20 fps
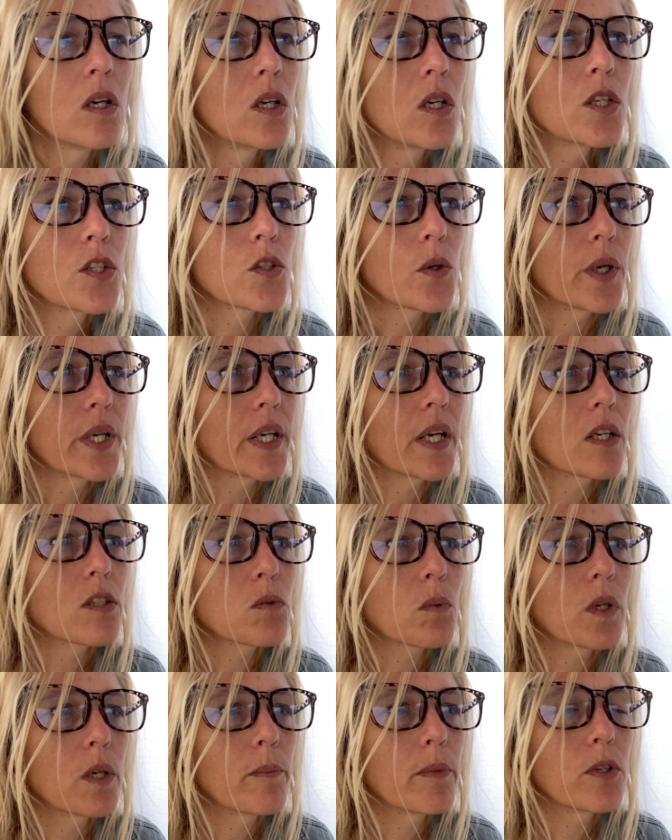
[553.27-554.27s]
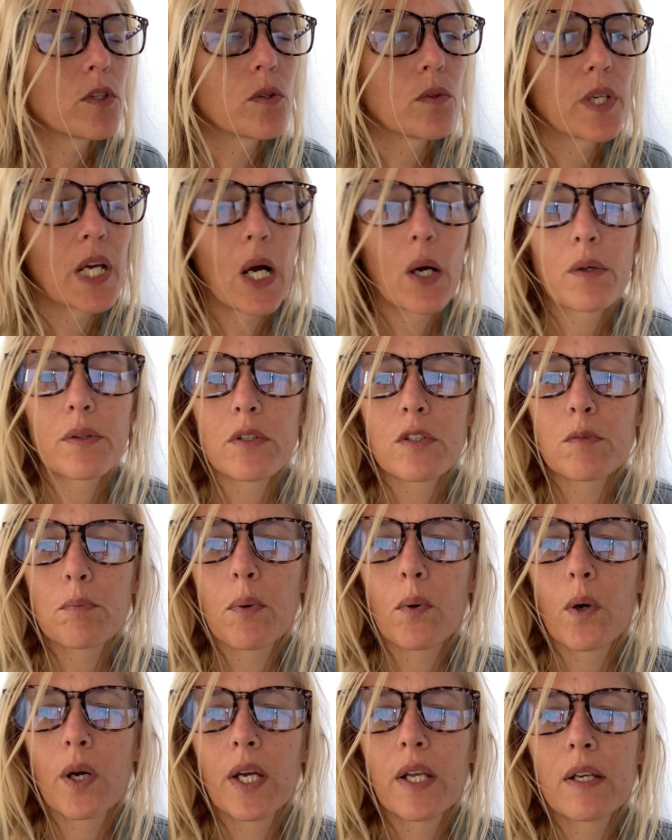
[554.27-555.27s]
So I guess what I'm going to do now at this
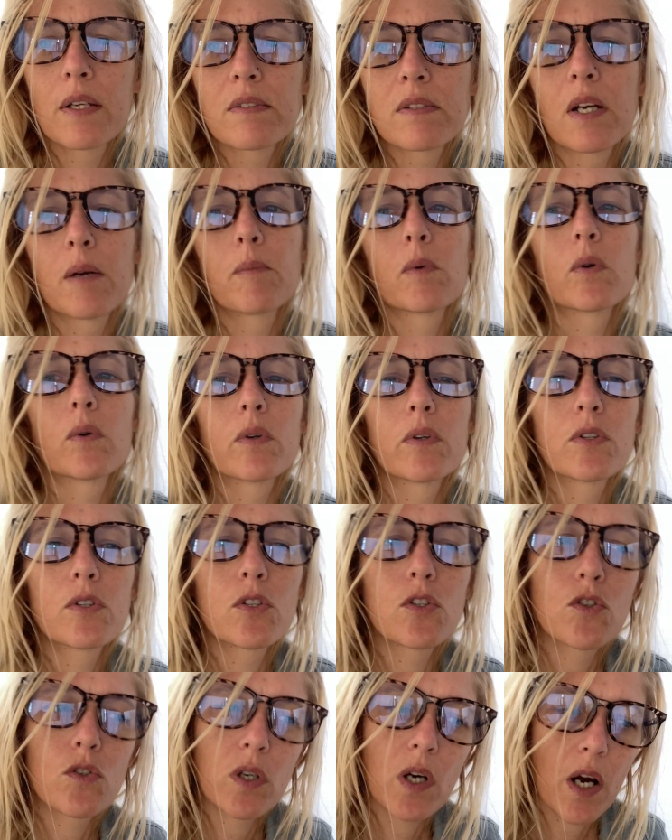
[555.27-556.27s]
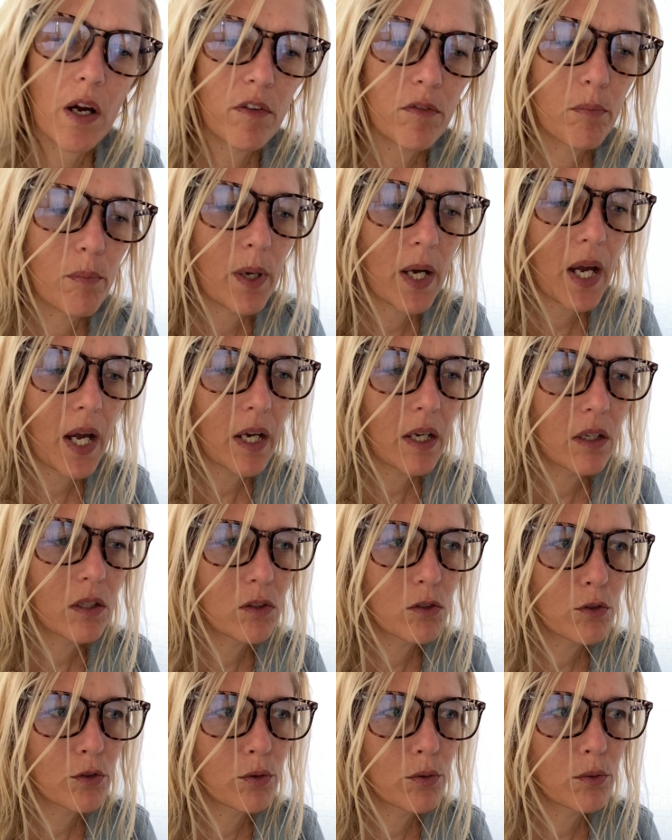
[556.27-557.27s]
point is I'm going to drive
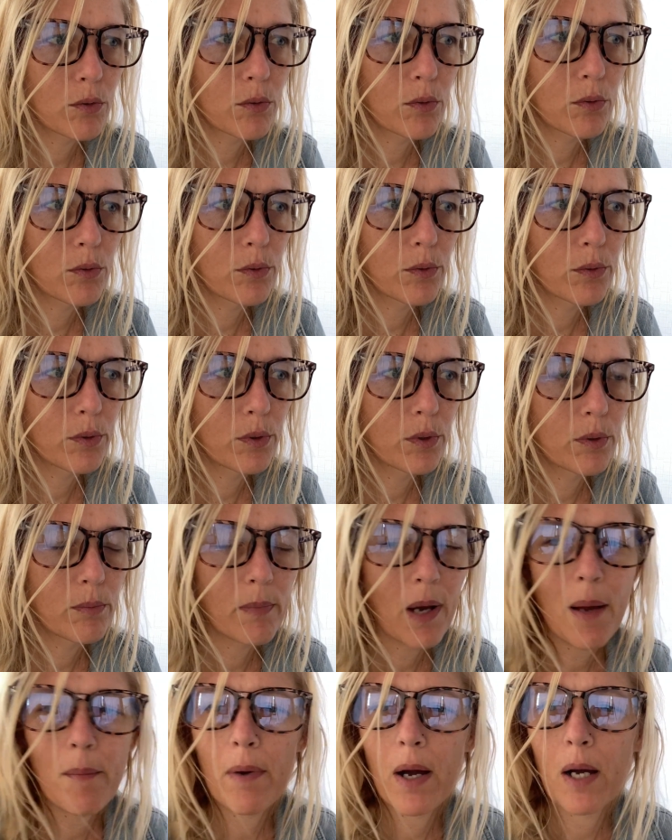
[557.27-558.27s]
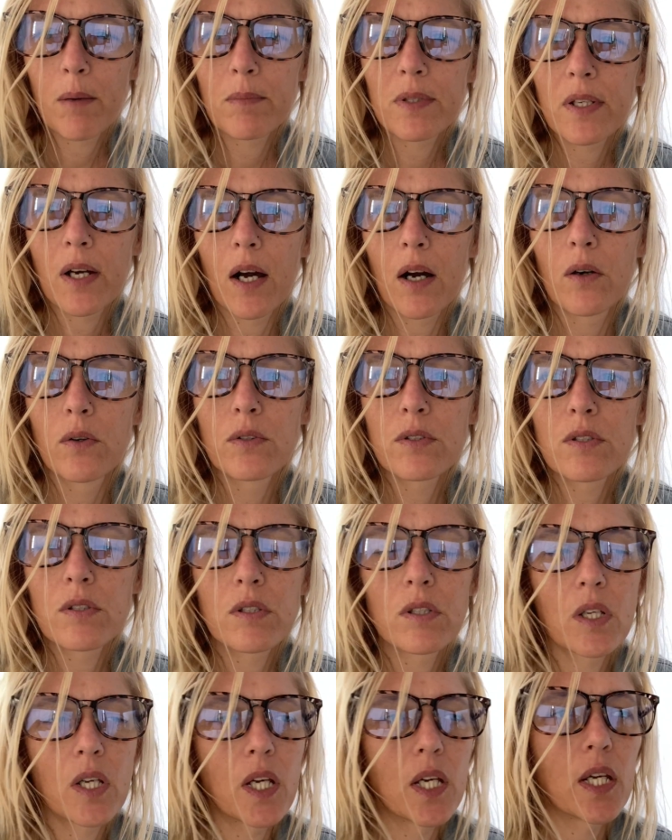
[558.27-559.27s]
back to my mom's
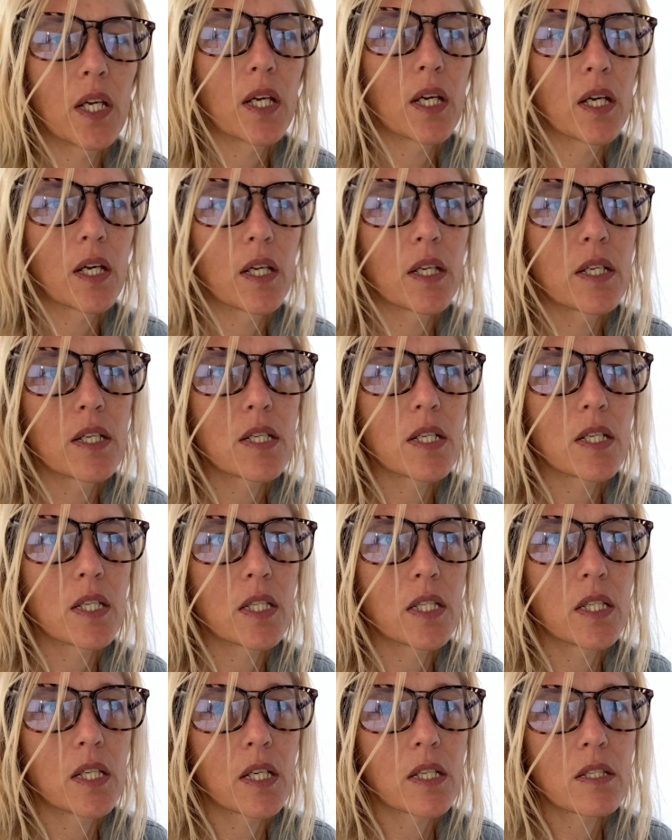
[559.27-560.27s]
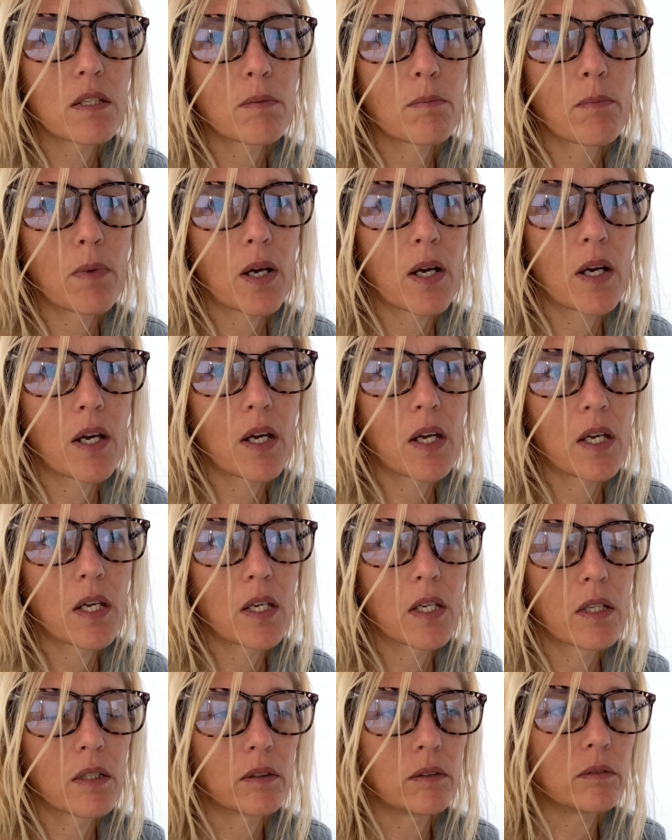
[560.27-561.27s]
house and get
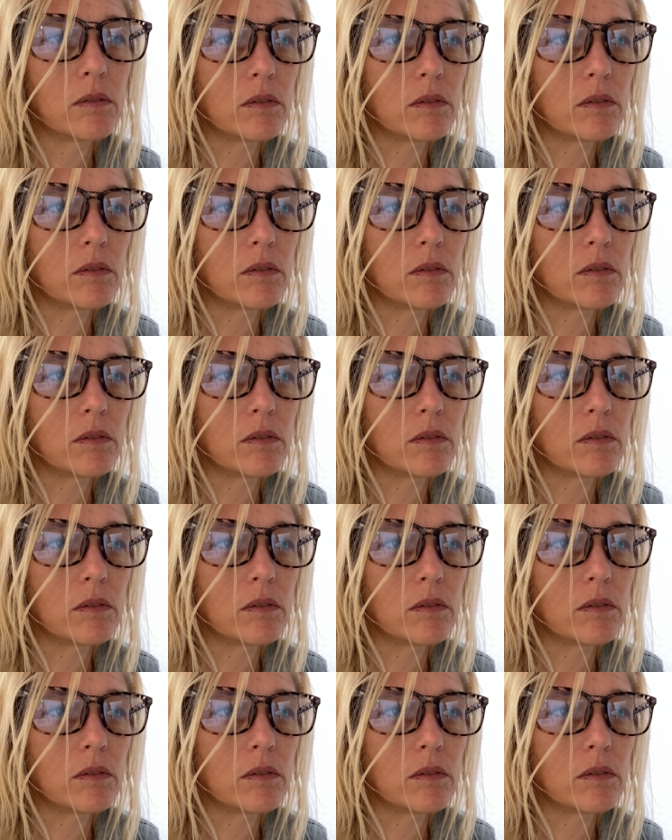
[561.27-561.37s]
my